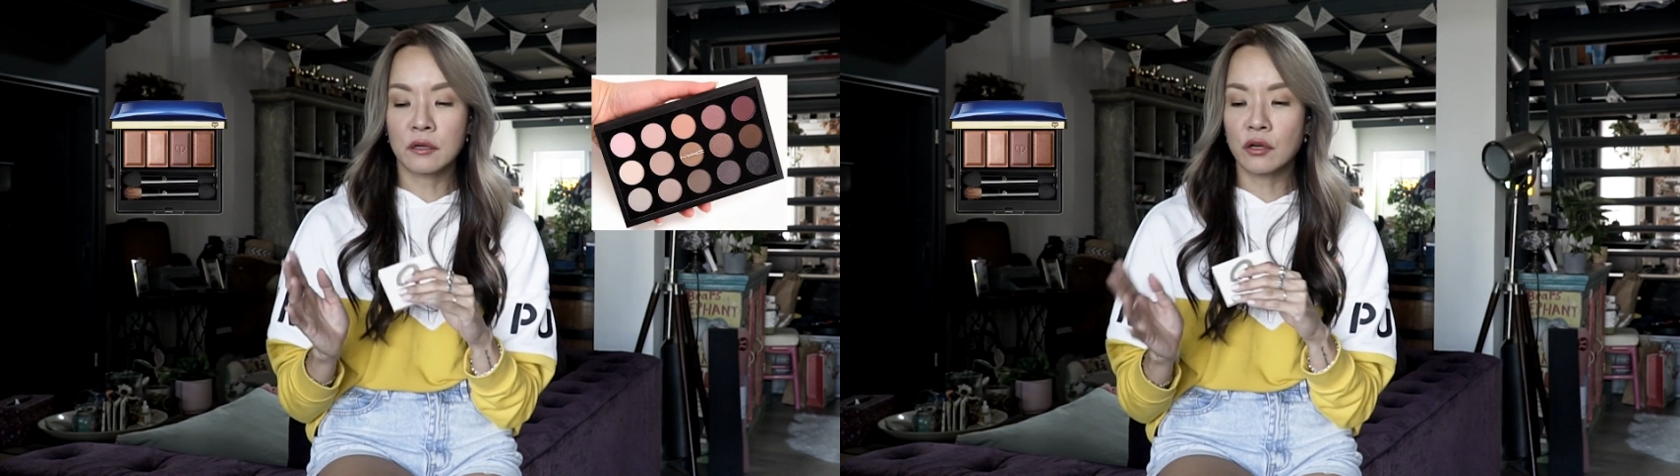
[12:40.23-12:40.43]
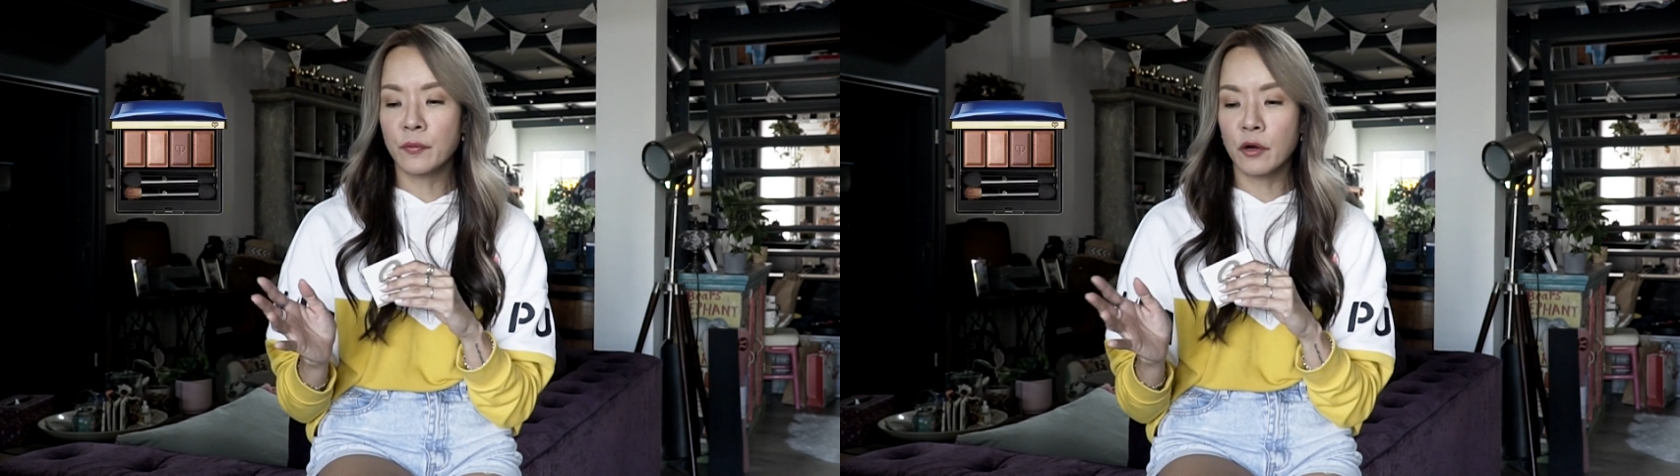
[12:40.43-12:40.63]

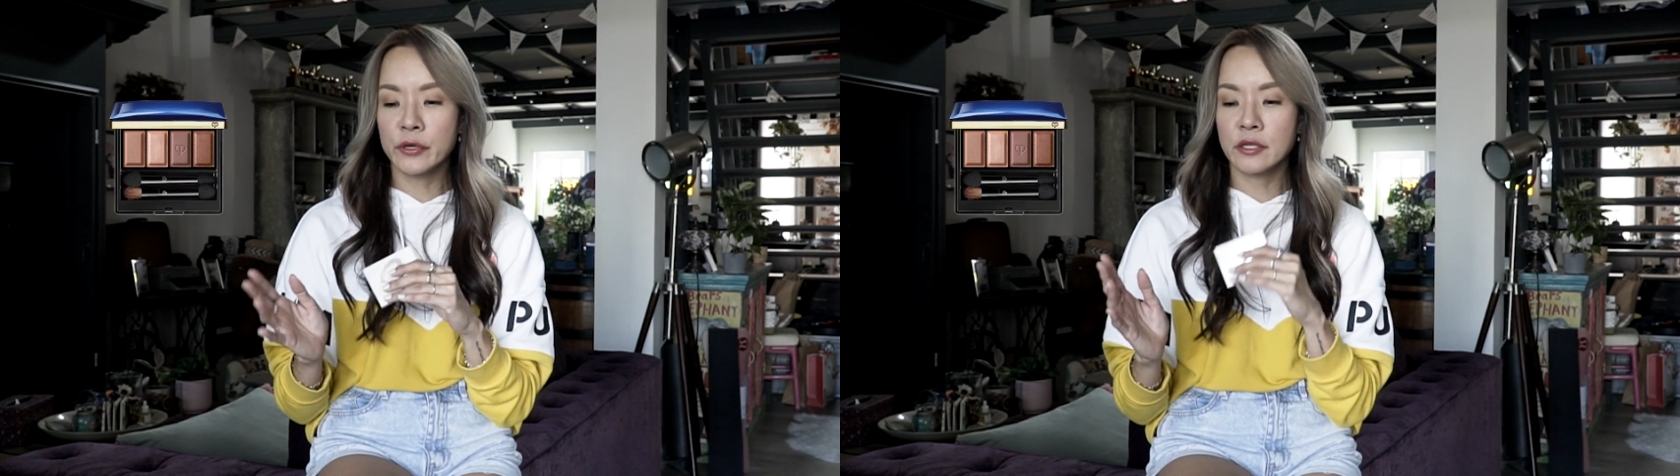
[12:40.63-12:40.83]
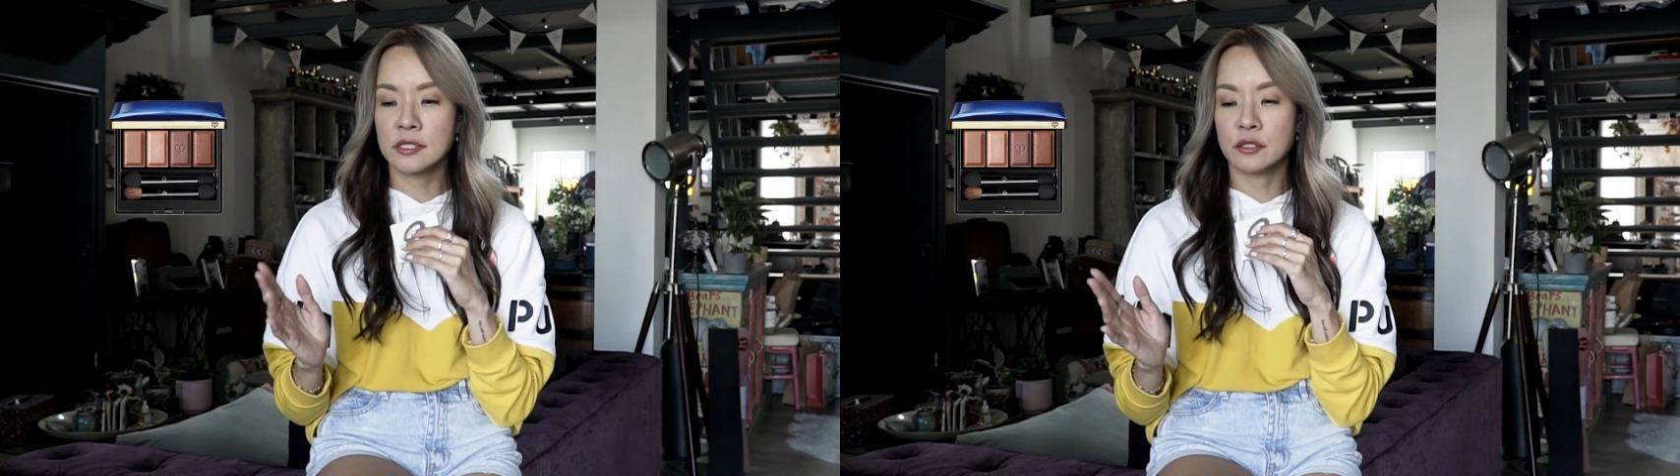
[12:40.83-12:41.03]
Cle
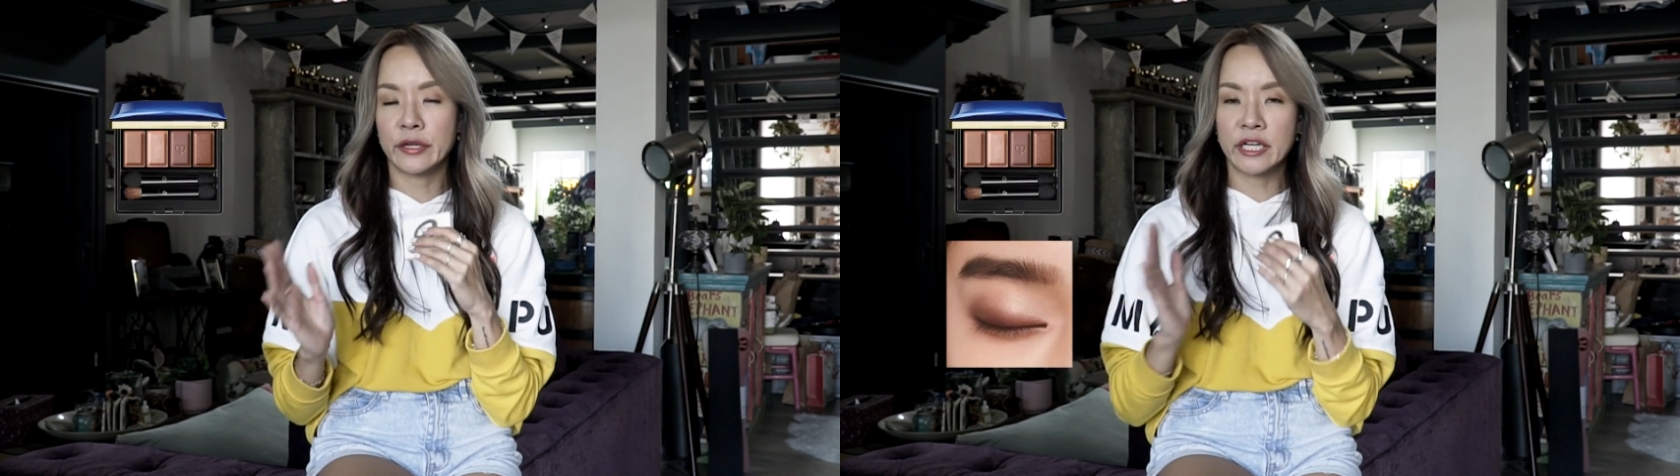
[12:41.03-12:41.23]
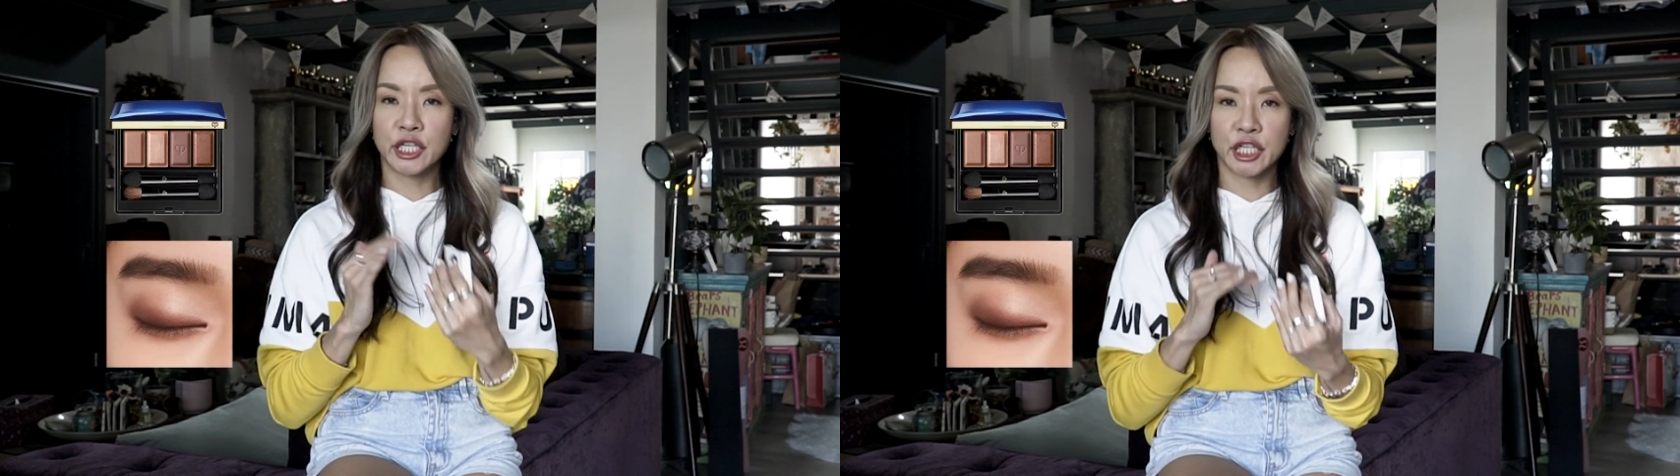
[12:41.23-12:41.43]
because it's
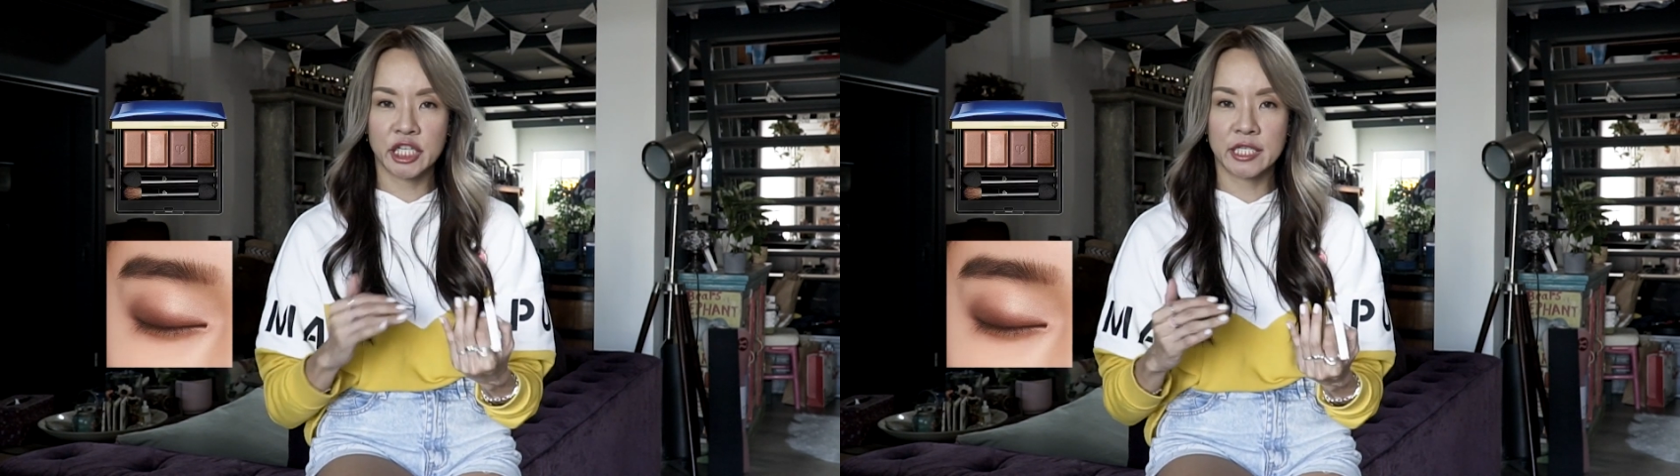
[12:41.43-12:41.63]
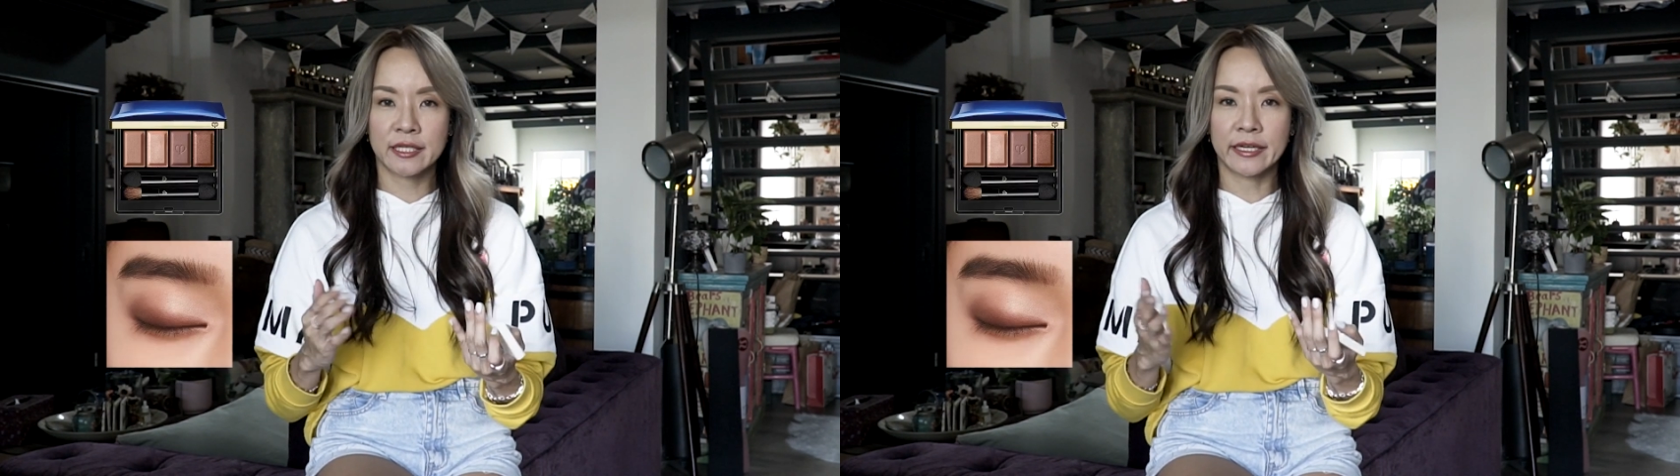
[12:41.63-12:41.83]
really
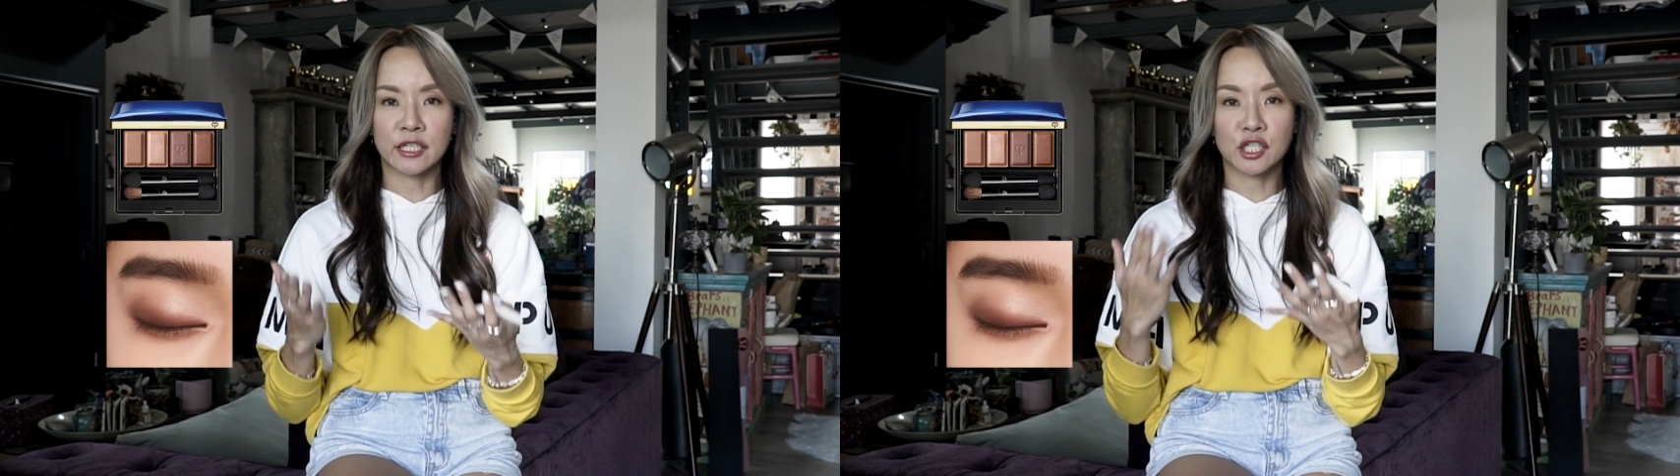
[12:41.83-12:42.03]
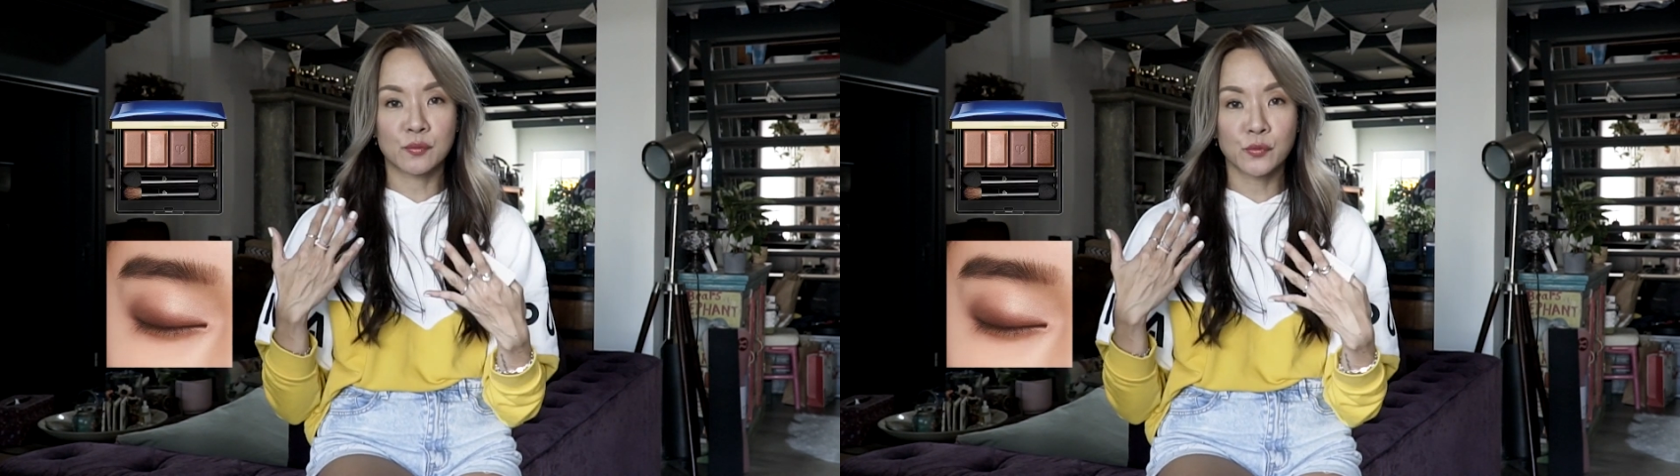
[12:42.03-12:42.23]
sheer
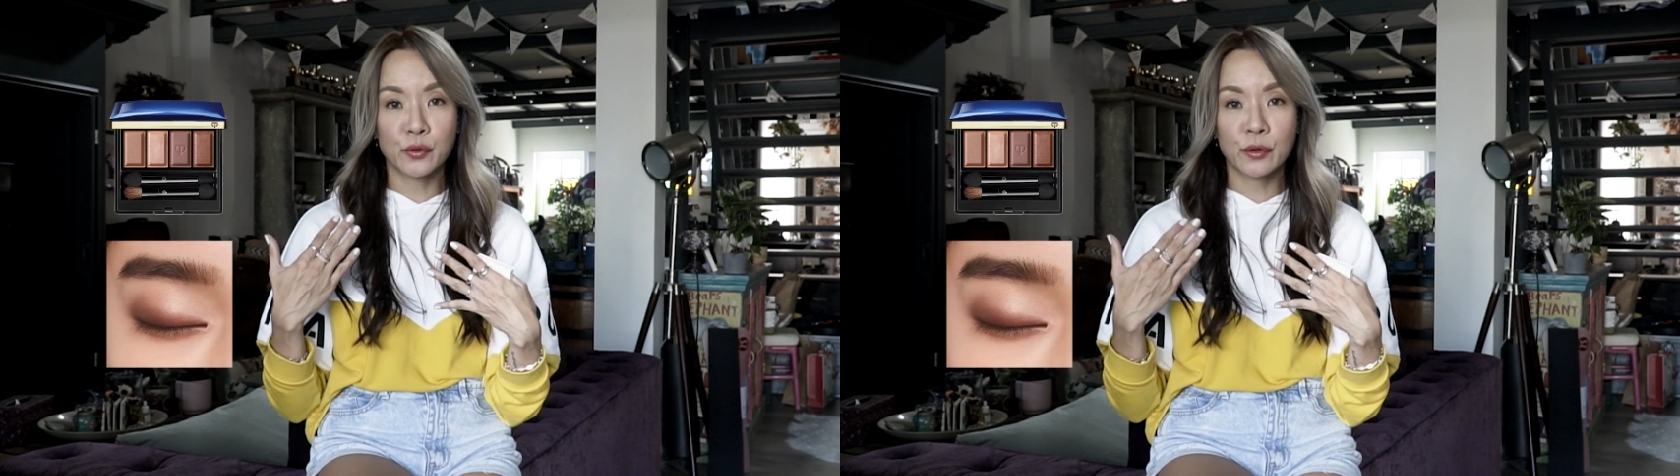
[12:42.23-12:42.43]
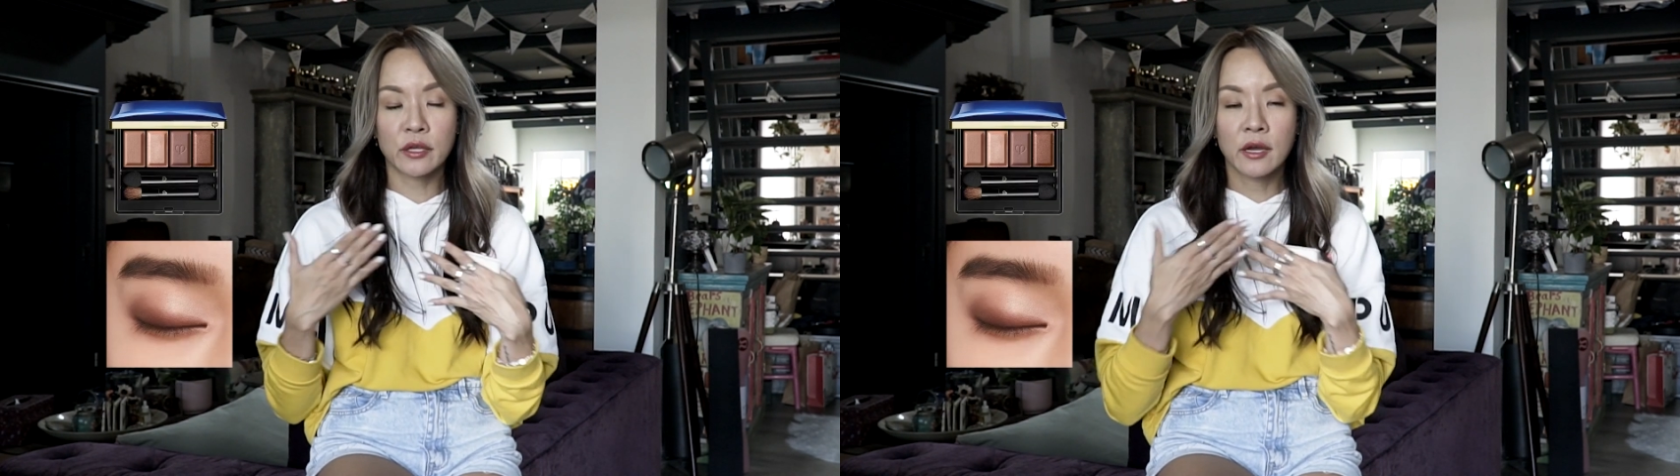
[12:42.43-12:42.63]
and
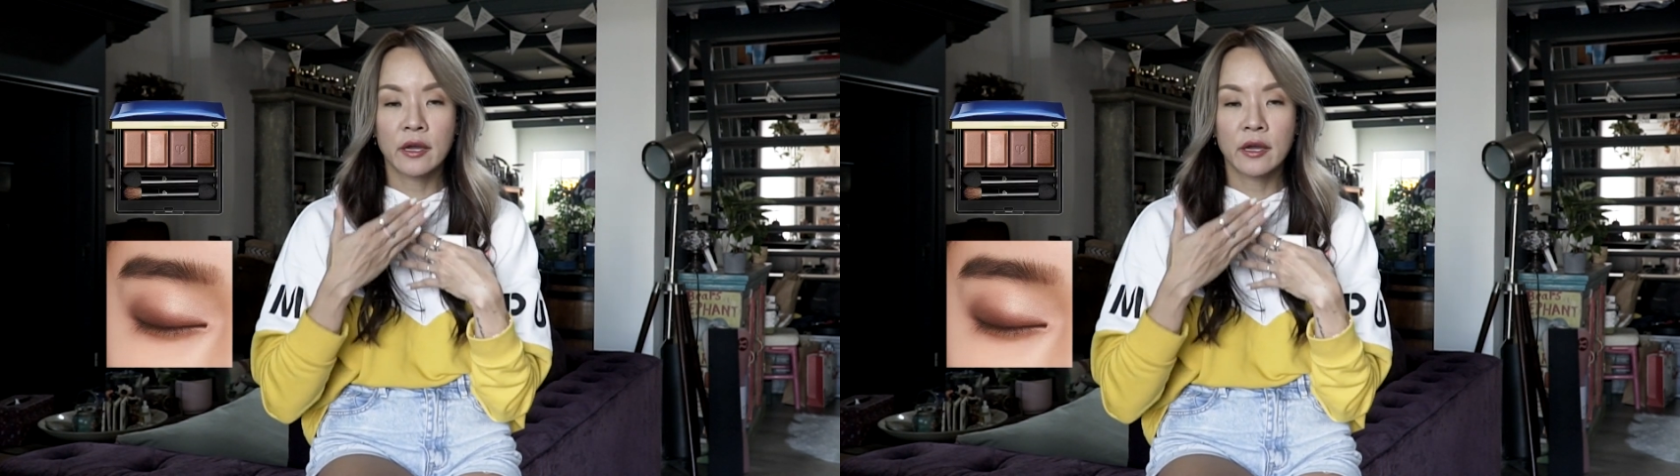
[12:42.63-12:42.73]
smooth